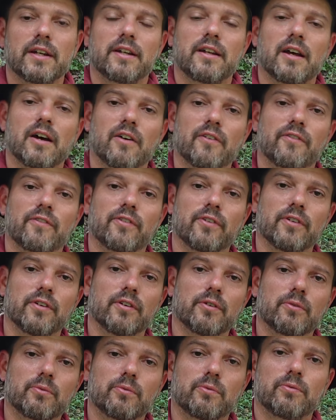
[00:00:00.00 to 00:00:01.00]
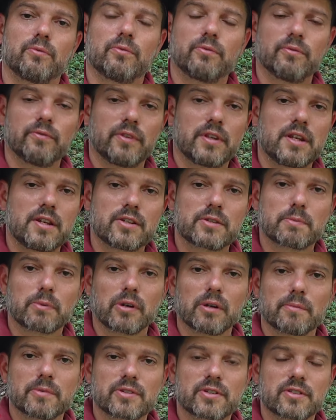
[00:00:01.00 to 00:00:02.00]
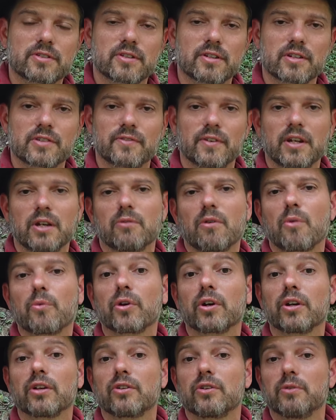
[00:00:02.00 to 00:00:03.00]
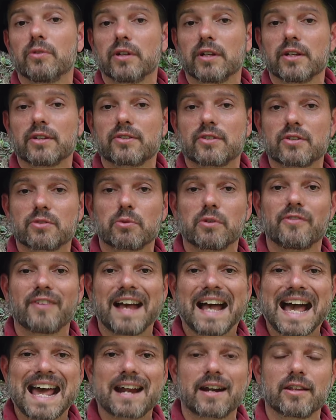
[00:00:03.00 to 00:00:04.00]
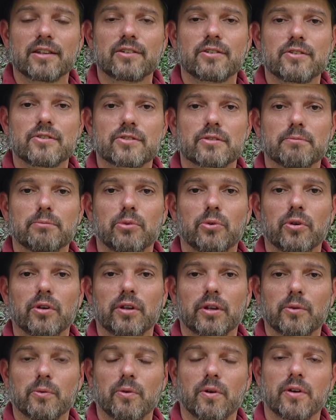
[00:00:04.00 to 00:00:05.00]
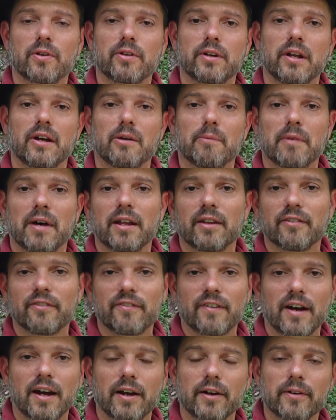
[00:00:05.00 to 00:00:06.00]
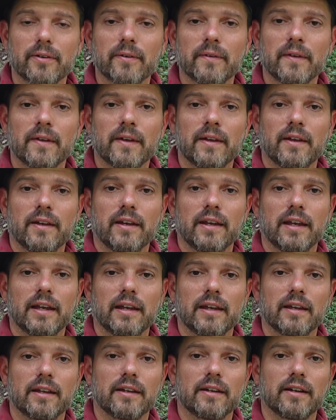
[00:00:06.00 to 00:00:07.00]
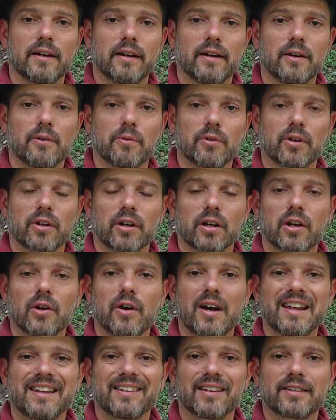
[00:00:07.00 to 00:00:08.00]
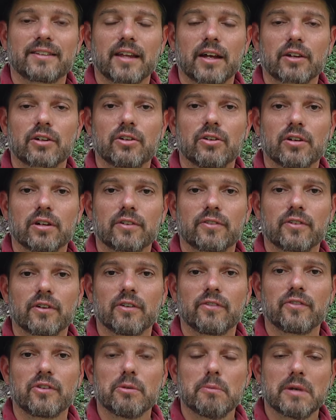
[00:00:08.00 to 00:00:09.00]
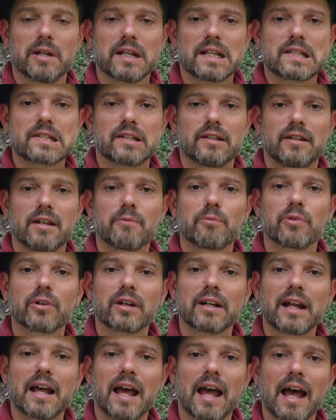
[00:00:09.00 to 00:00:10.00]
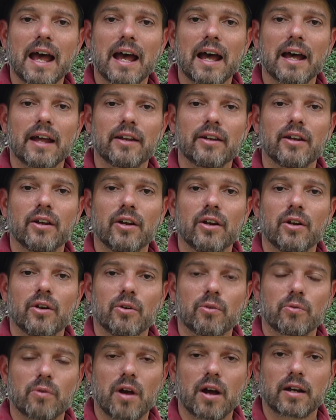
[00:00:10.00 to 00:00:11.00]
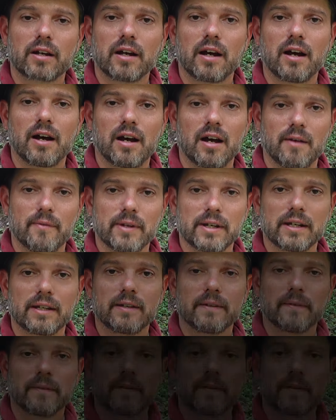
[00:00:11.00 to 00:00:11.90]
Now for these purposes of this video, what we're going to do with this is we've added it to some boiling water down by the fire and uh, we're going to go ahead and let that cook for a few minutes and then we're going to add rockahominy.